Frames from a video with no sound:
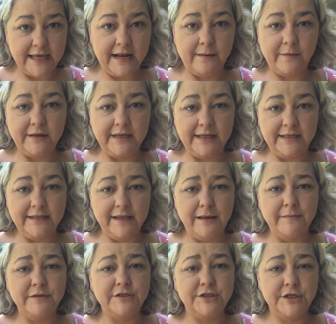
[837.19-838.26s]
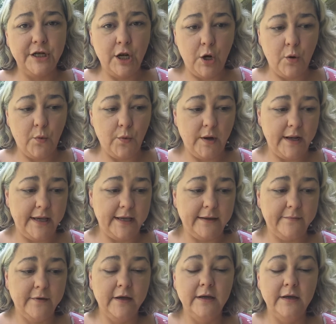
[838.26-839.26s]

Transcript: and I'm going to eat them slowly.